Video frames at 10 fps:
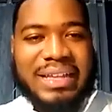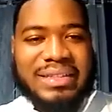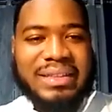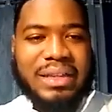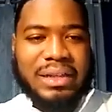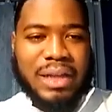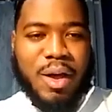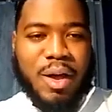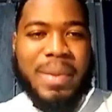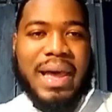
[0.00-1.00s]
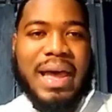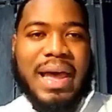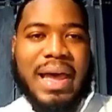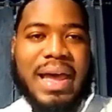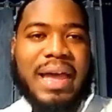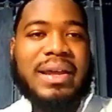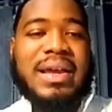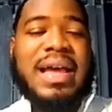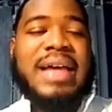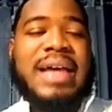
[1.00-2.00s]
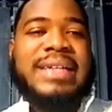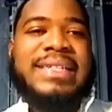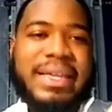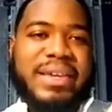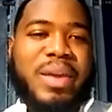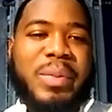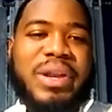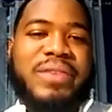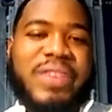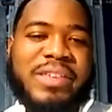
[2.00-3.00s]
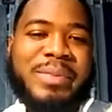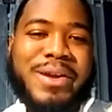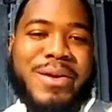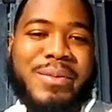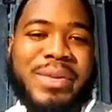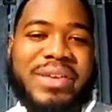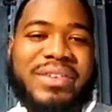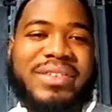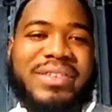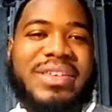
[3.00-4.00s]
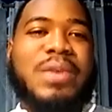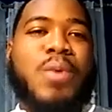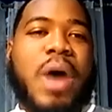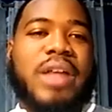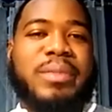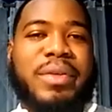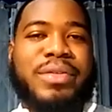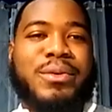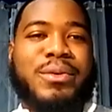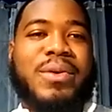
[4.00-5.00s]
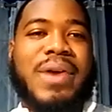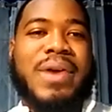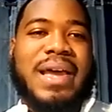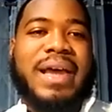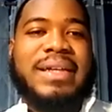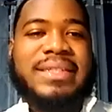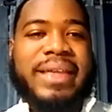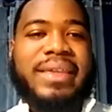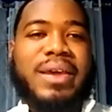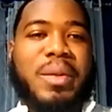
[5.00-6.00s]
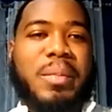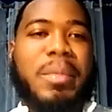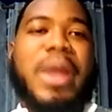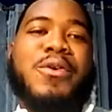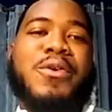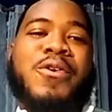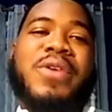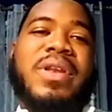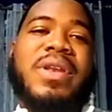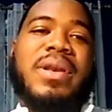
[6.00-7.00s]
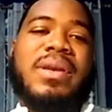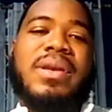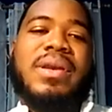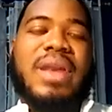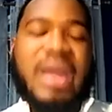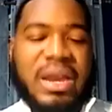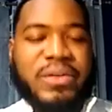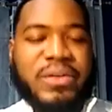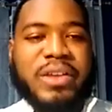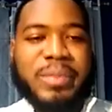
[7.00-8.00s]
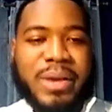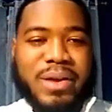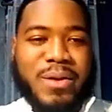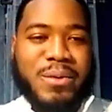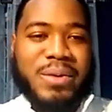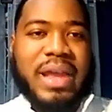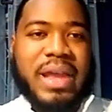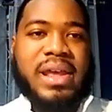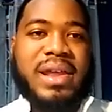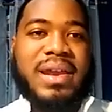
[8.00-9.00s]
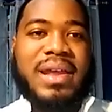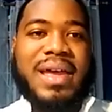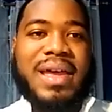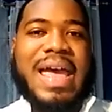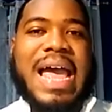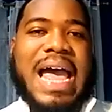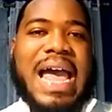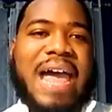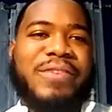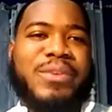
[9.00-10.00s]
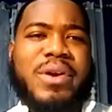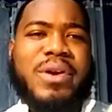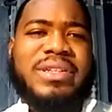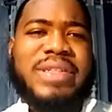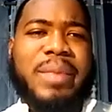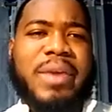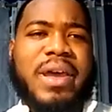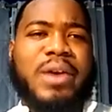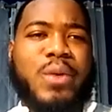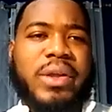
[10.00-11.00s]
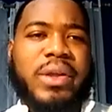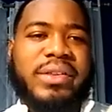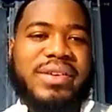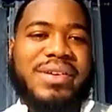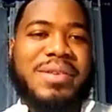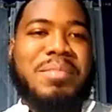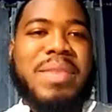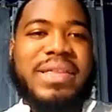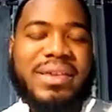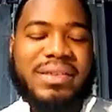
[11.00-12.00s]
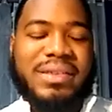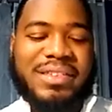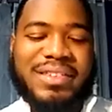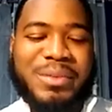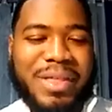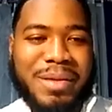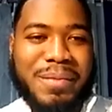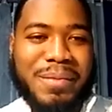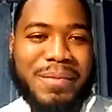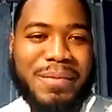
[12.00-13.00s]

the club and setting up an investment account, because he walked me through setting up my own investment account. And then afterwards, I began going to meetings with him.